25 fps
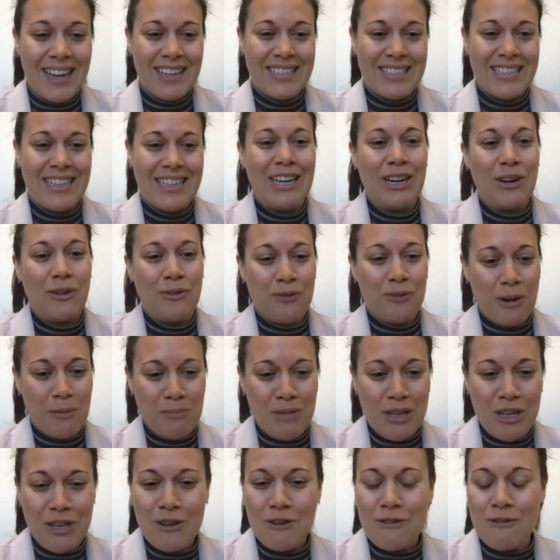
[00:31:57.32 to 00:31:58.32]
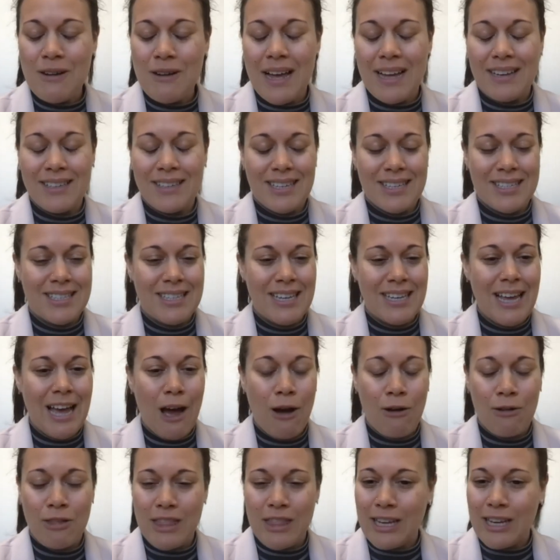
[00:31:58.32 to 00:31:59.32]
hear from you and to see
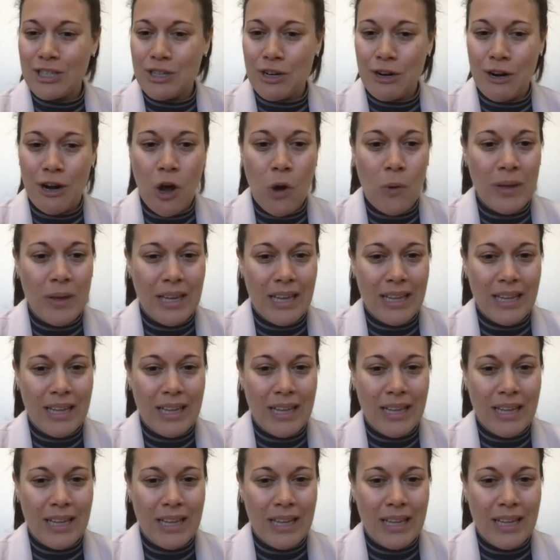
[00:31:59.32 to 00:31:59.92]
how things are going